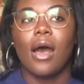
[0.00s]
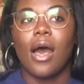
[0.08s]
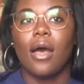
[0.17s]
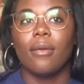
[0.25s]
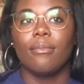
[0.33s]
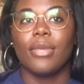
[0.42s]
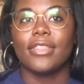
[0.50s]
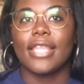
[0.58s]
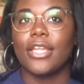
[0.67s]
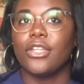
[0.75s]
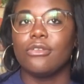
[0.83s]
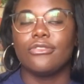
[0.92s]
Um, but
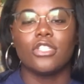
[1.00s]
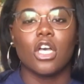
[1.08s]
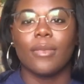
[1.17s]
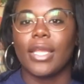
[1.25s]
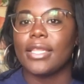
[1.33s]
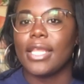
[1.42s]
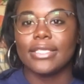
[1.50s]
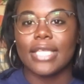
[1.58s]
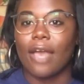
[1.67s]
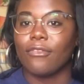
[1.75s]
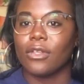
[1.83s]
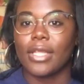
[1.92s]
they do so many things
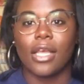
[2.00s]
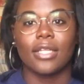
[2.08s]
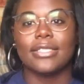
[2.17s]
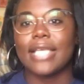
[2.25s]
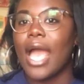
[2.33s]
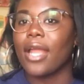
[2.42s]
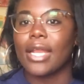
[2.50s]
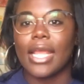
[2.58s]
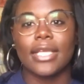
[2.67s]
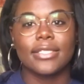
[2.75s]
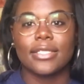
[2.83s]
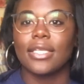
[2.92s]
after. Like on
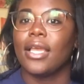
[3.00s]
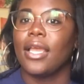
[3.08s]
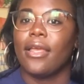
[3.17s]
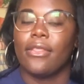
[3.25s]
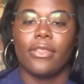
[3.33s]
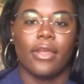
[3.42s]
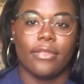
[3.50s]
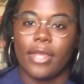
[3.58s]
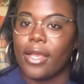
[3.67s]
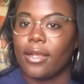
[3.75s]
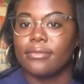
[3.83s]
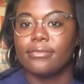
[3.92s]
Saturdays, they're
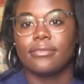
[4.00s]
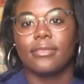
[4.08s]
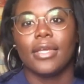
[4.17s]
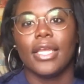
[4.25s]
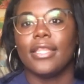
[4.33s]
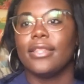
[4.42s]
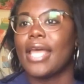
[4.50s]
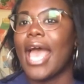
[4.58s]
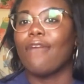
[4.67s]
there. In the